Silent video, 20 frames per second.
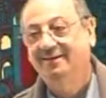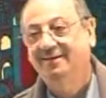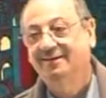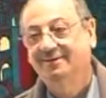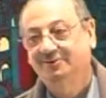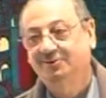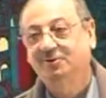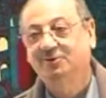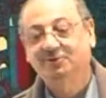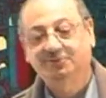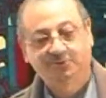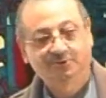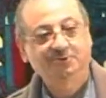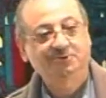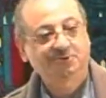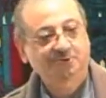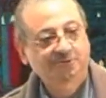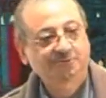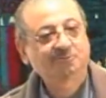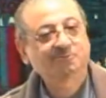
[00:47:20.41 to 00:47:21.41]
So we
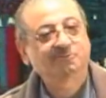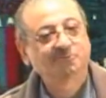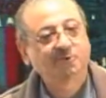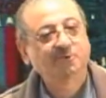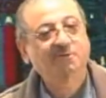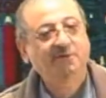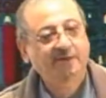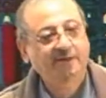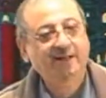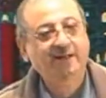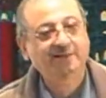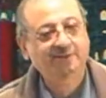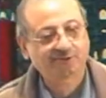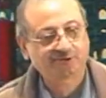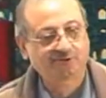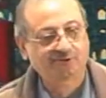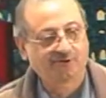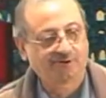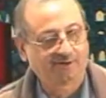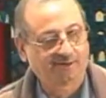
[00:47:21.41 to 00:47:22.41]
will get
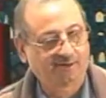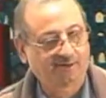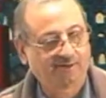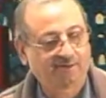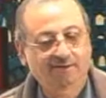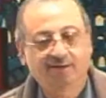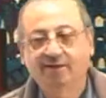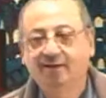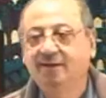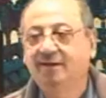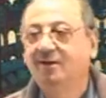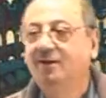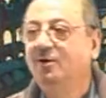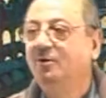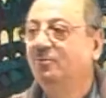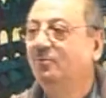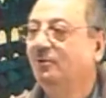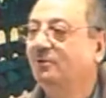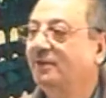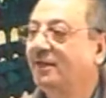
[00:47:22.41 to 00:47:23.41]
stronger.
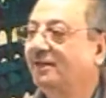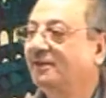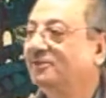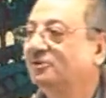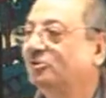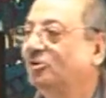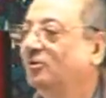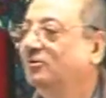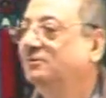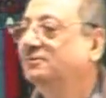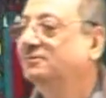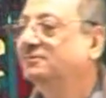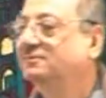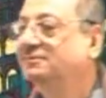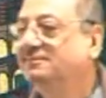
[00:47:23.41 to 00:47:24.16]
Mudarisun.